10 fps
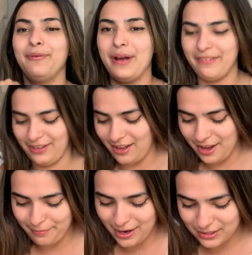we have
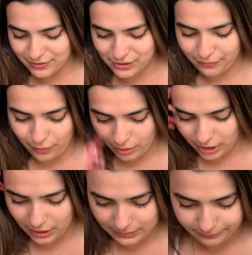another box from Sephora.
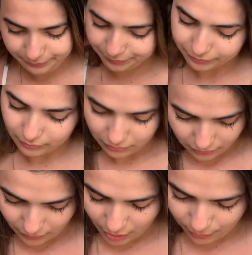I'm
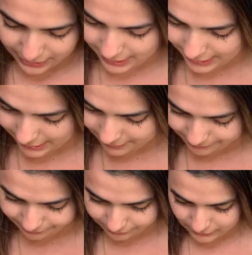gonna take Okay.
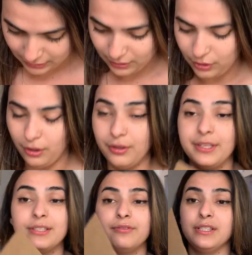All
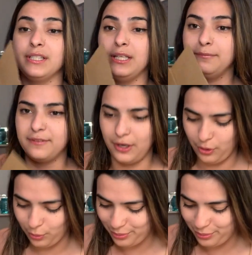this receipts, yo.